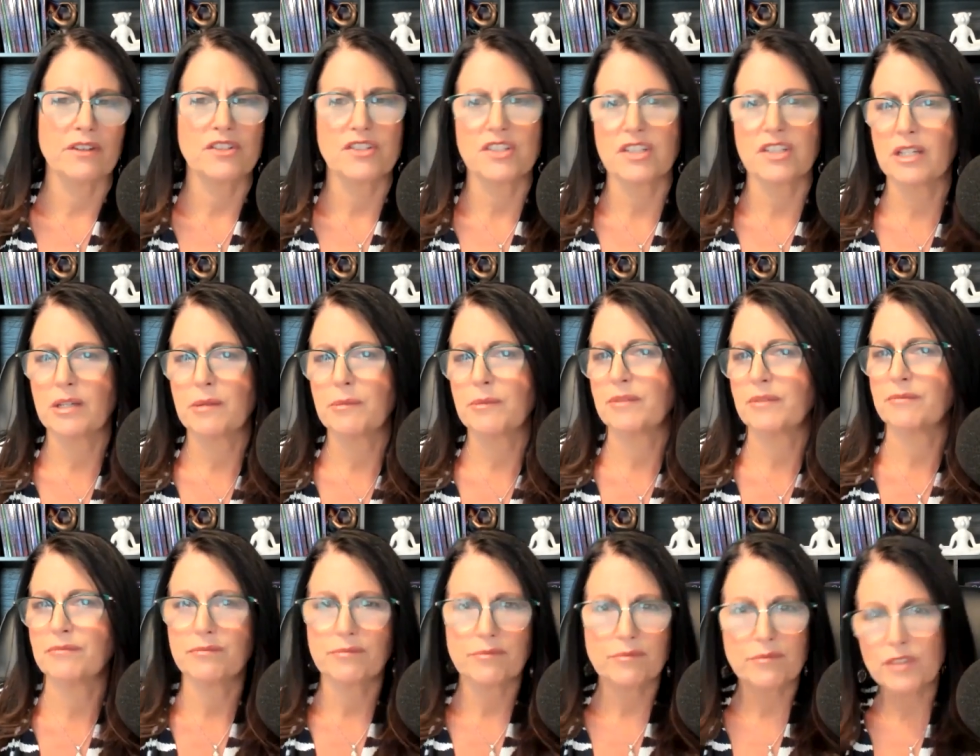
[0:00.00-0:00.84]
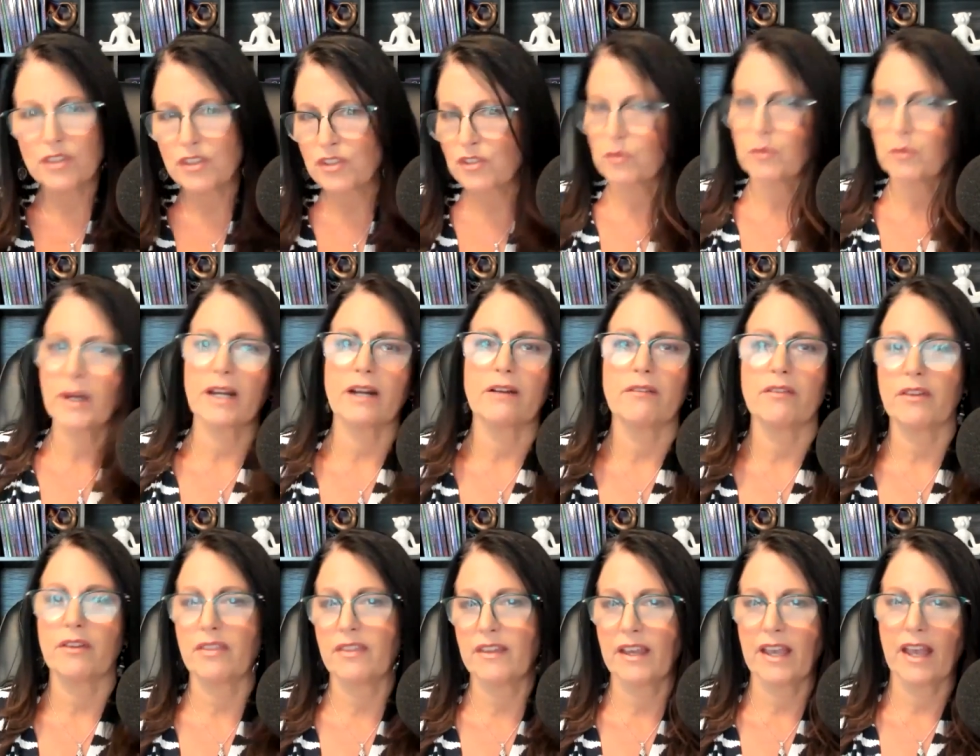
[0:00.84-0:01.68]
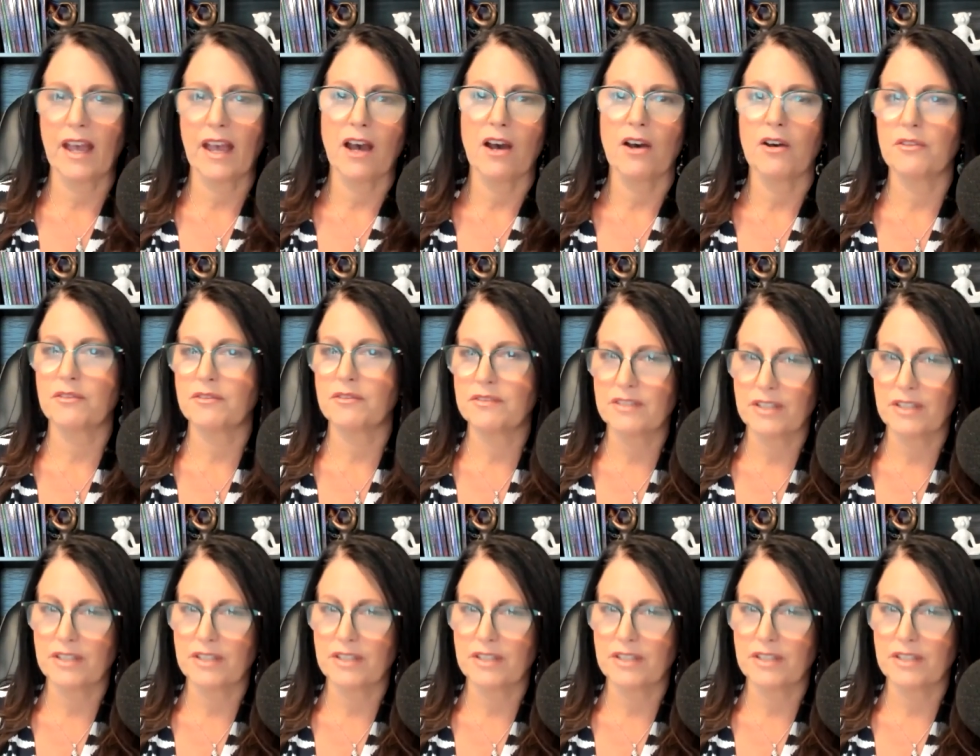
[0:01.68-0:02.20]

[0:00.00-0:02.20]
gym and sweat everything out,